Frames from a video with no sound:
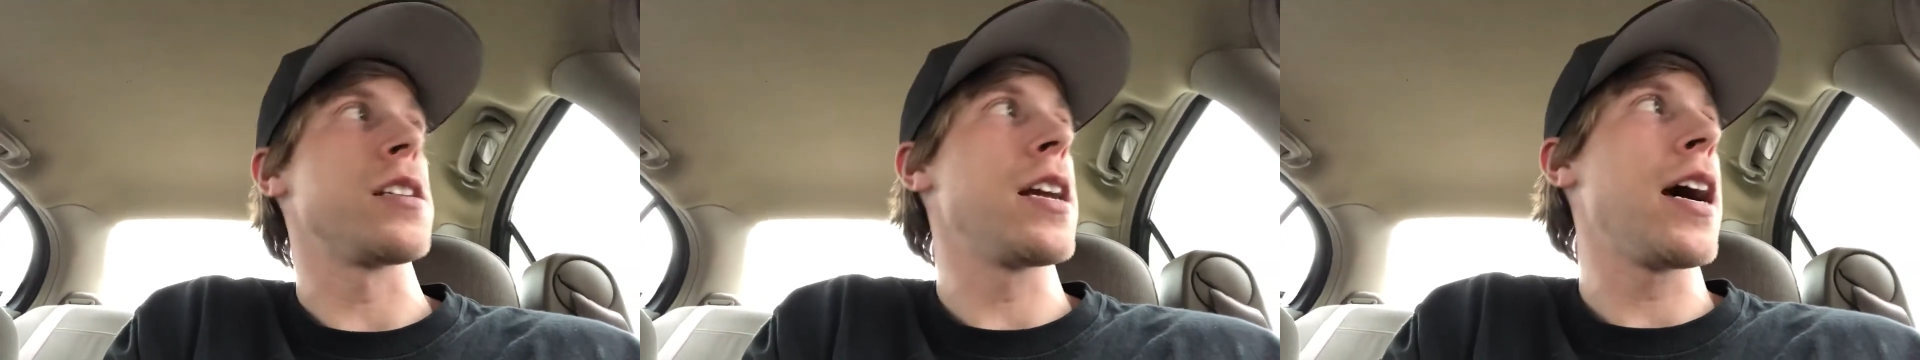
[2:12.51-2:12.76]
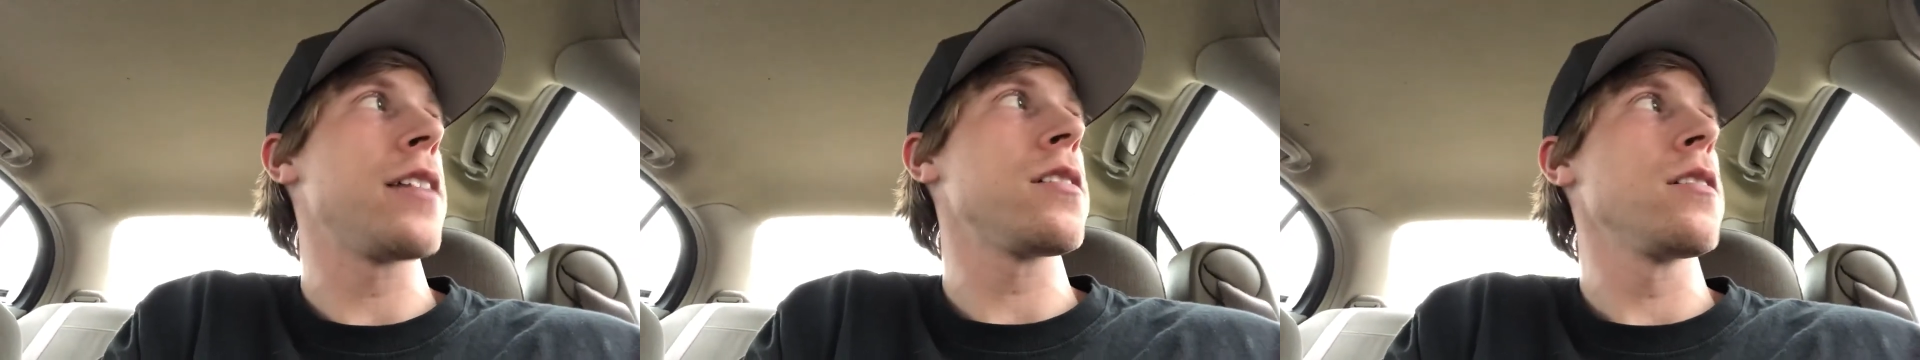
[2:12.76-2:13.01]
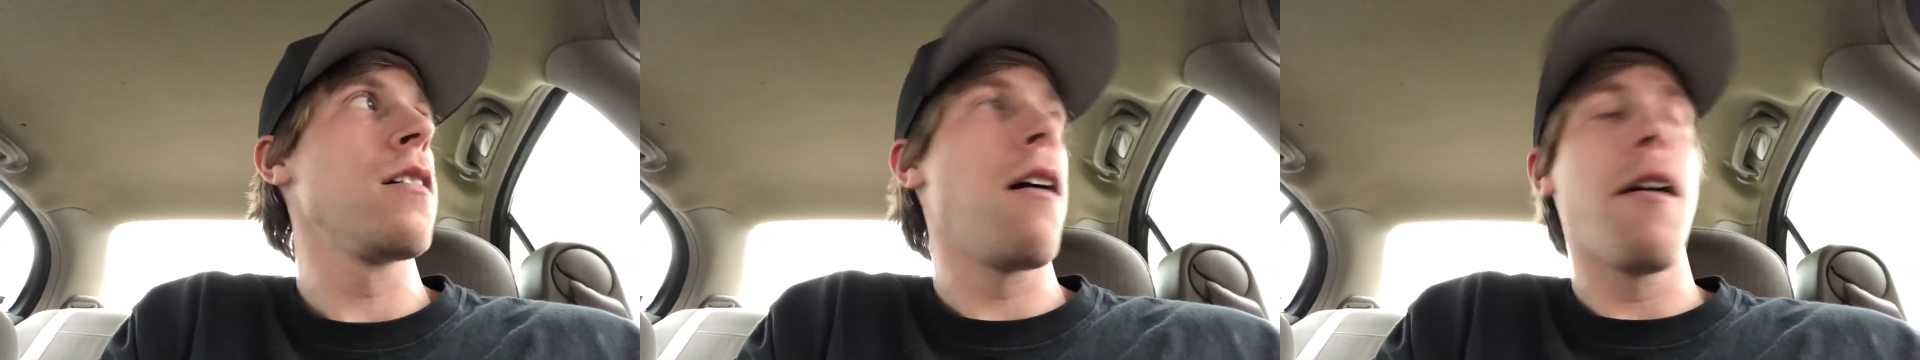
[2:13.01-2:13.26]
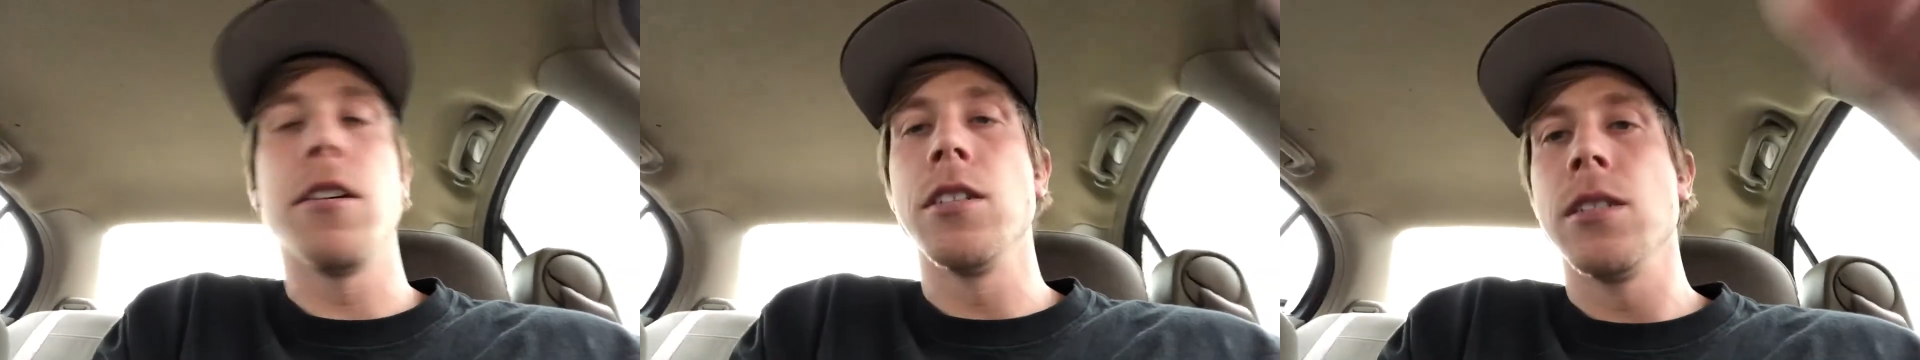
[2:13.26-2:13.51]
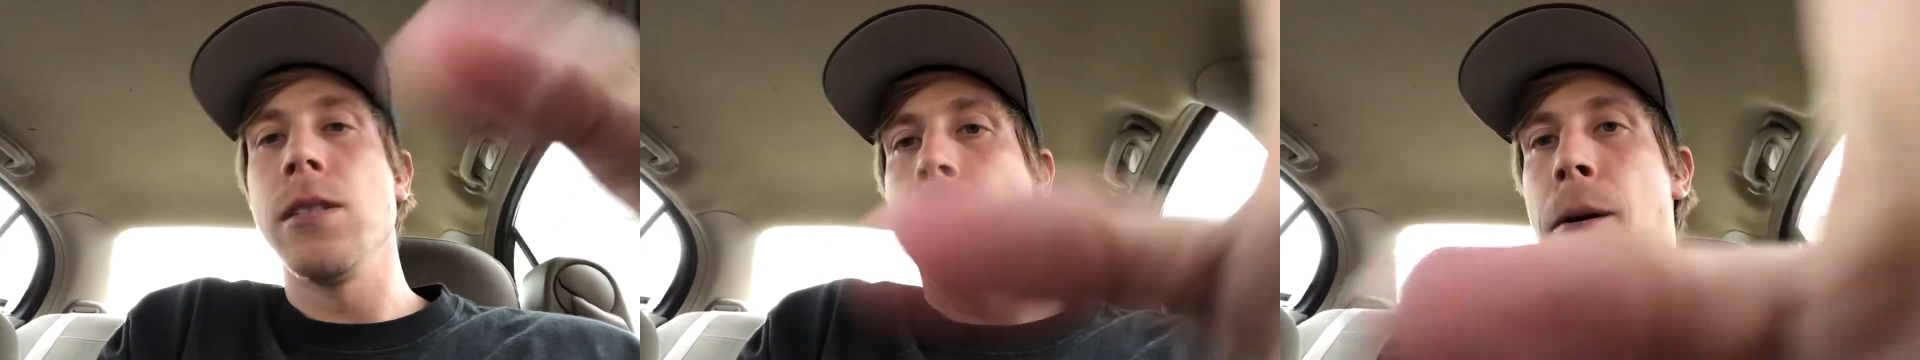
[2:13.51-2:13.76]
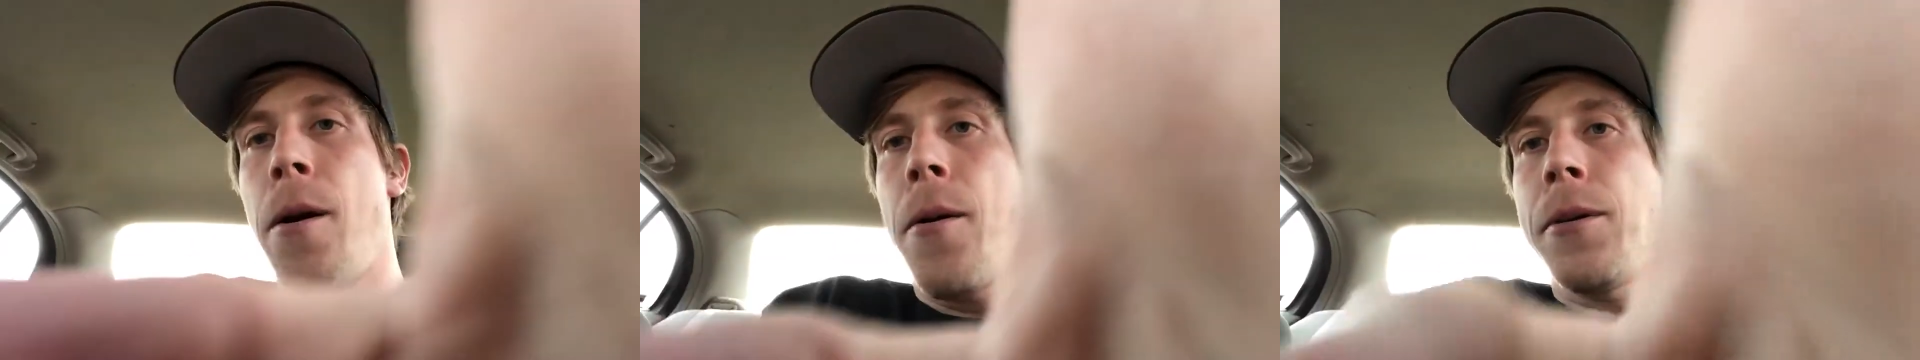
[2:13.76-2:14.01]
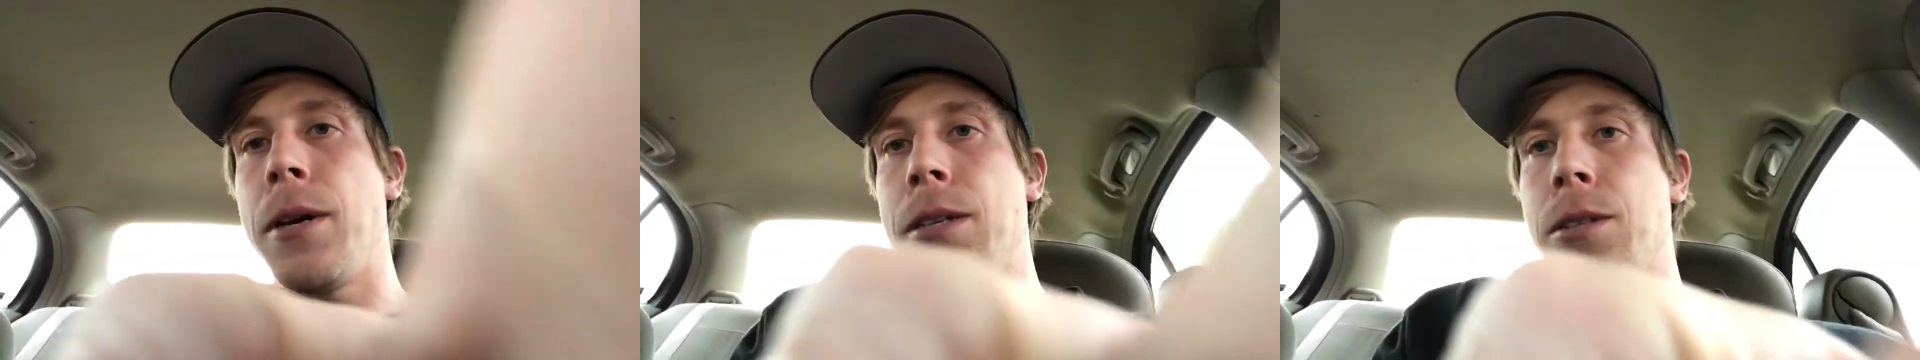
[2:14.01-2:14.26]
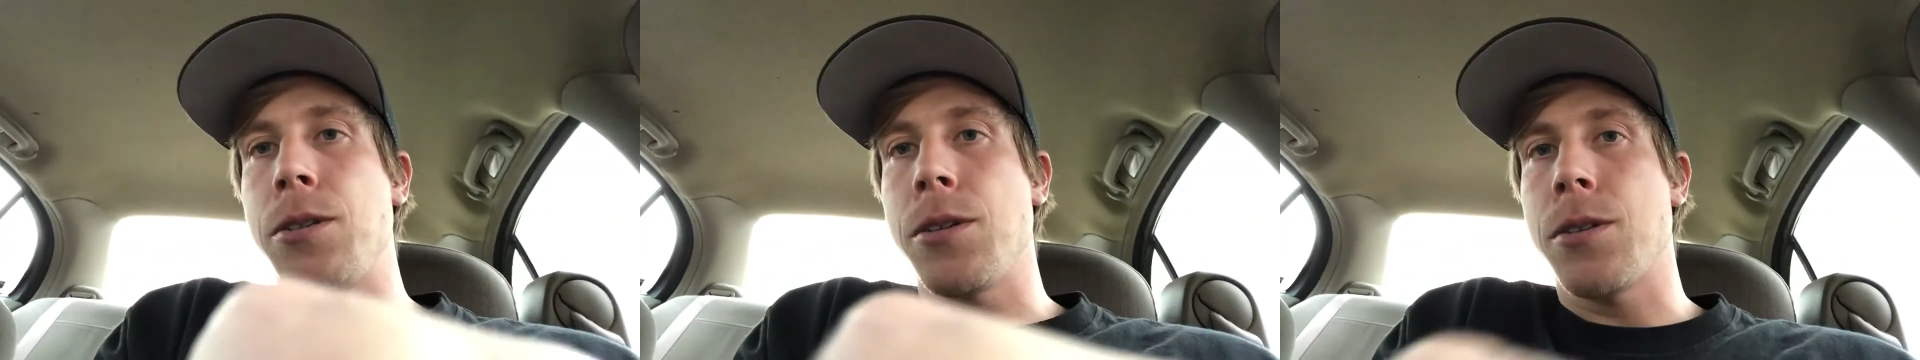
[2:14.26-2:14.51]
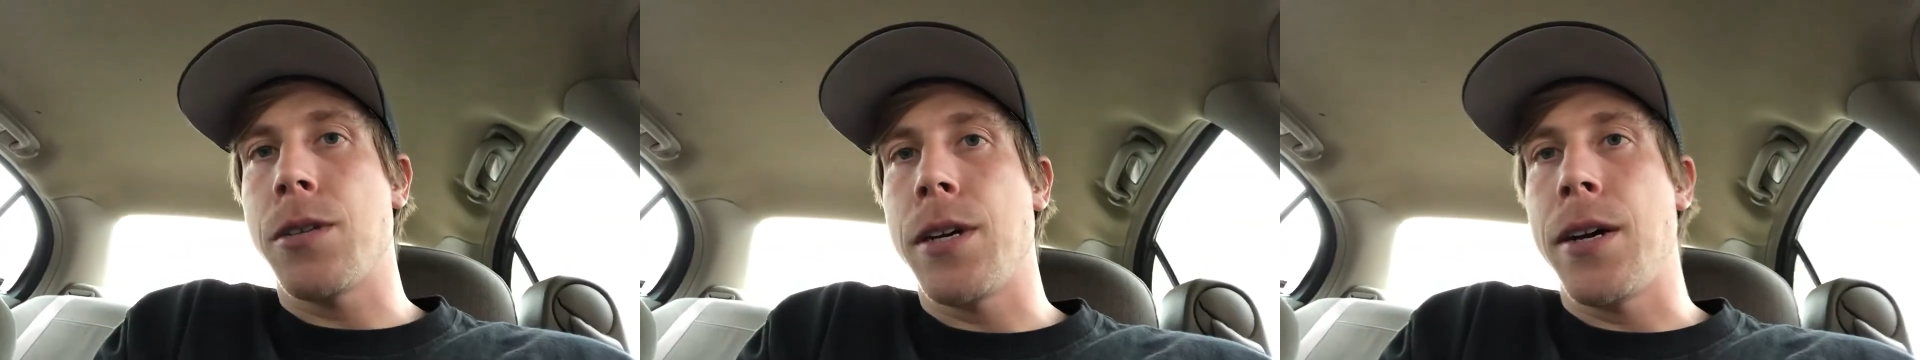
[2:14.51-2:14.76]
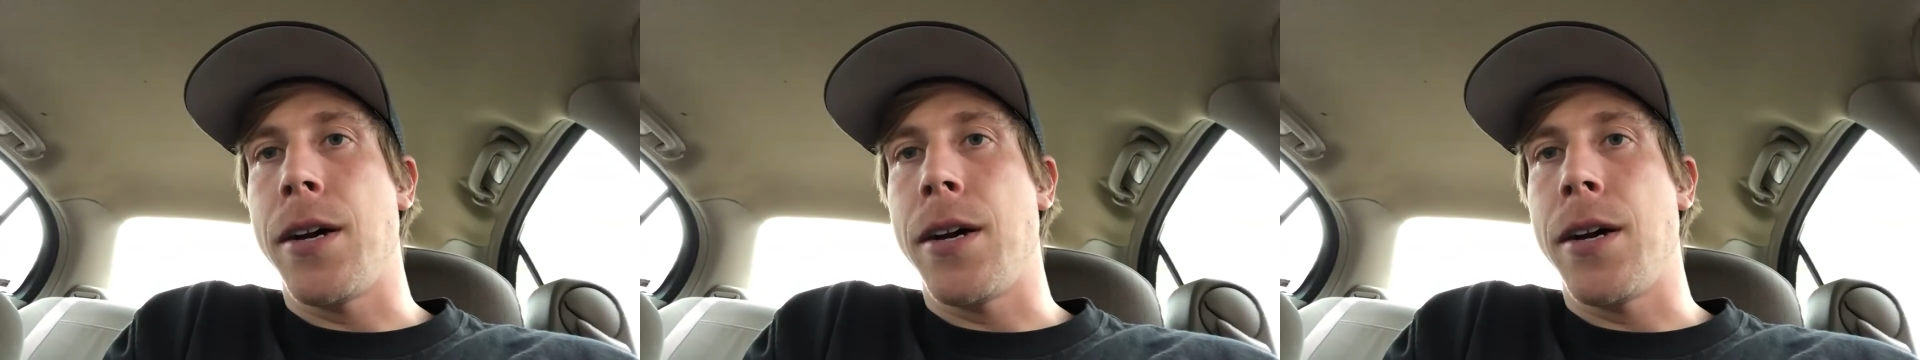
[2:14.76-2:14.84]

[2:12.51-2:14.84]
not. It's just